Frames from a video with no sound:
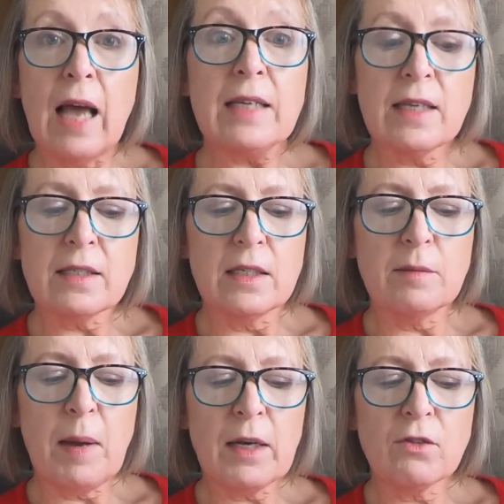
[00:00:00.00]
as
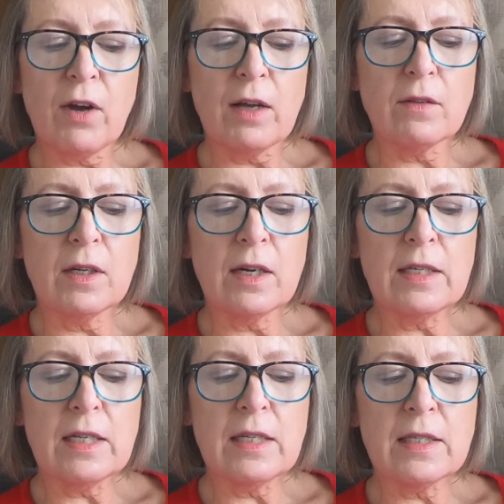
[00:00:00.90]
its background the
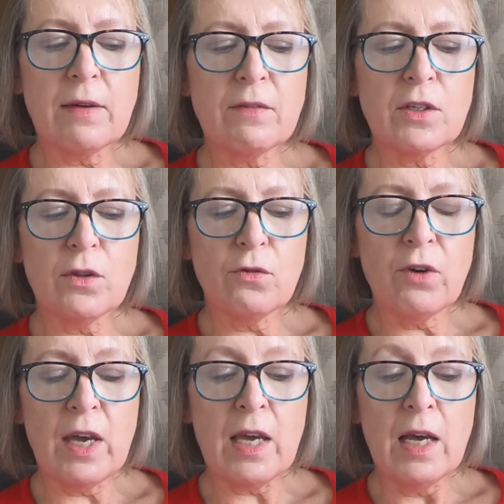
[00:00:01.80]

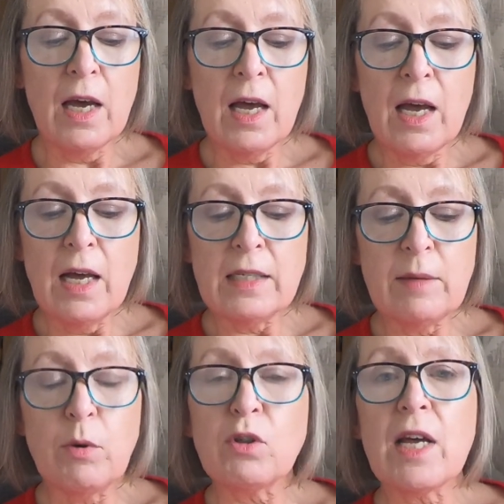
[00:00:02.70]
1973
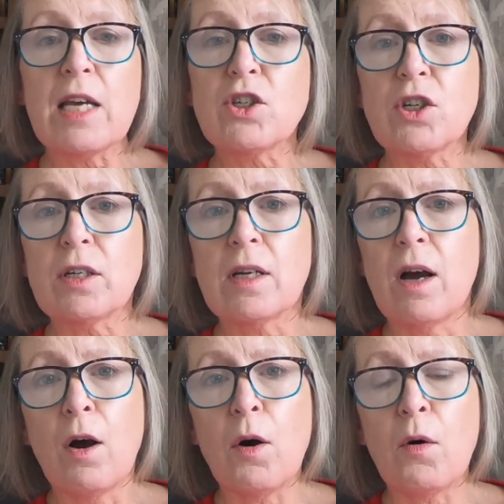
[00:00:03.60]
deportation
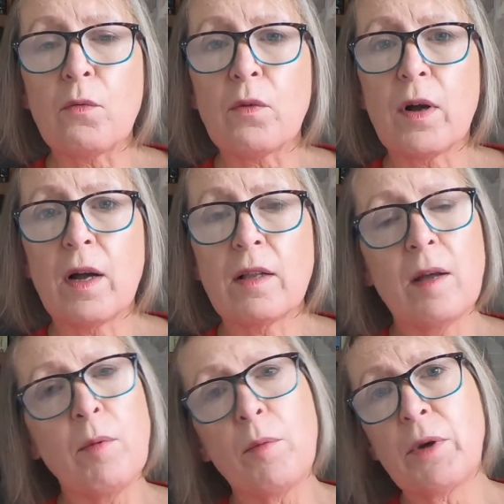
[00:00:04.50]
of
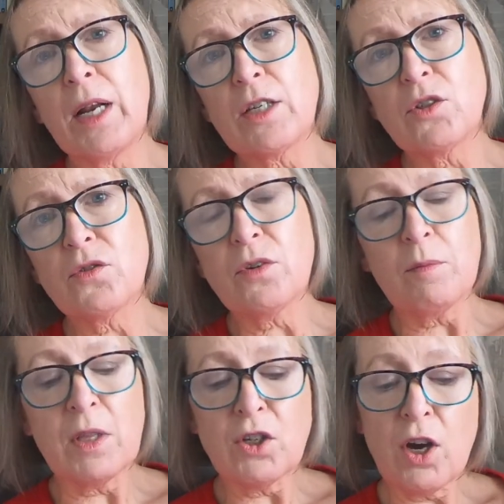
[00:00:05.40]
a population
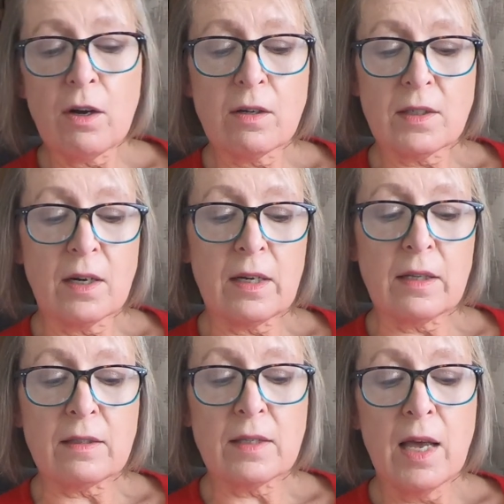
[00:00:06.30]
from the Chagos
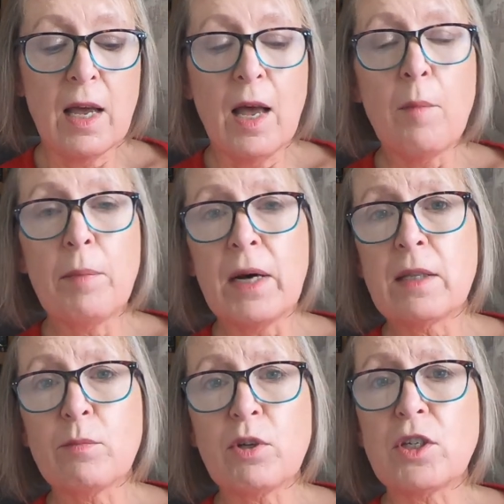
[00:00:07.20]
Islands by
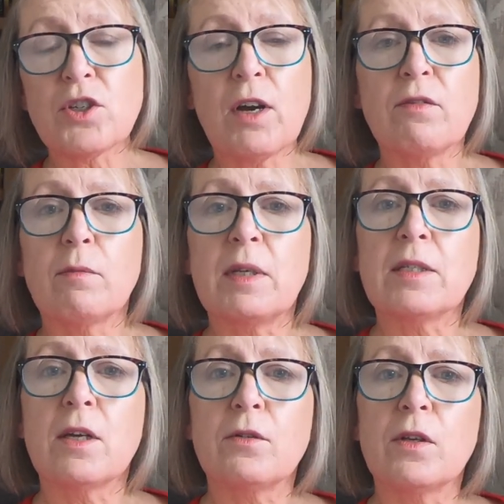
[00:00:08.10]
the British government
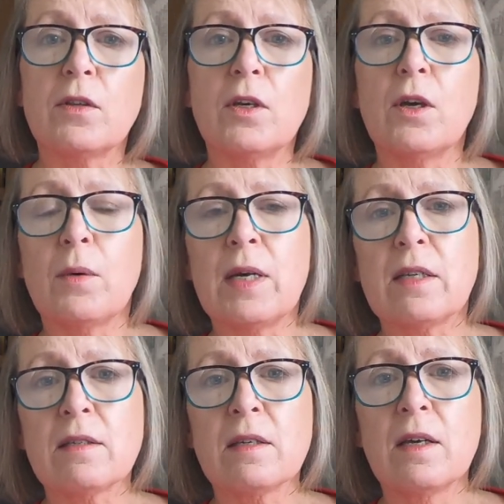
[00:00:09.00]
so that the
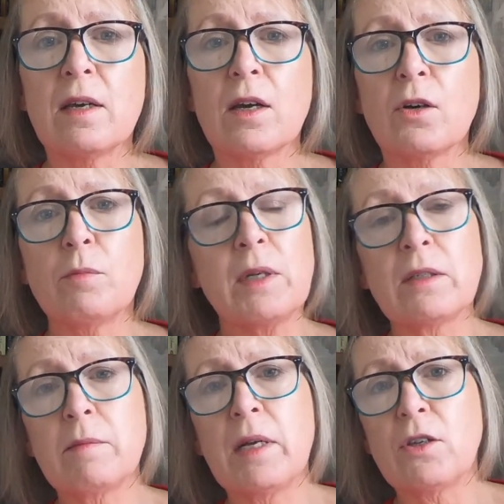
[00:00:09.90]
US could
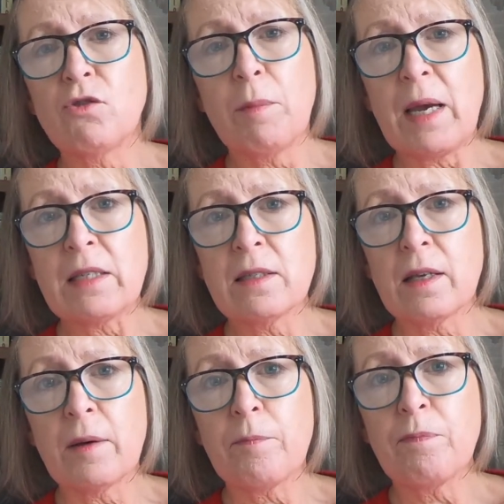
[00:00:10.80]
build a military base
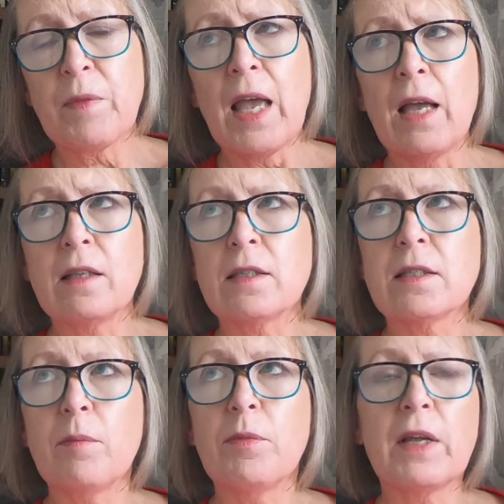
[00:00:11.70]
there. It's
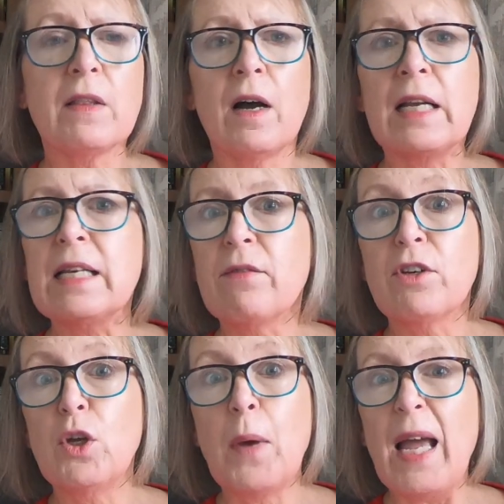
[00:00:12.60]
something that I never
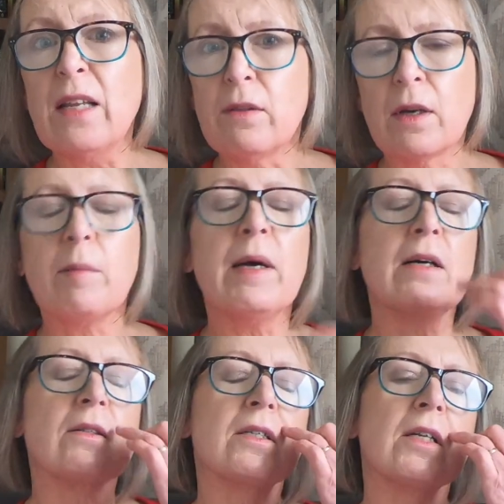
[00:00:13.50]
knew anything
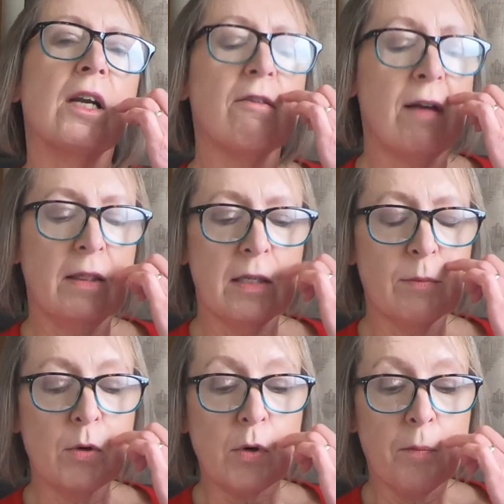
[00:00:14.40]
about until I read this
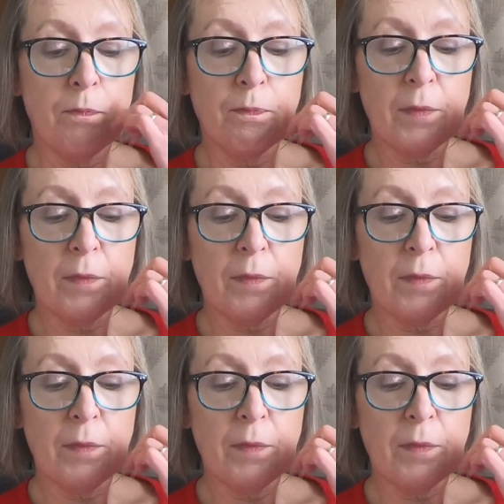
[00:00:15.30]
book.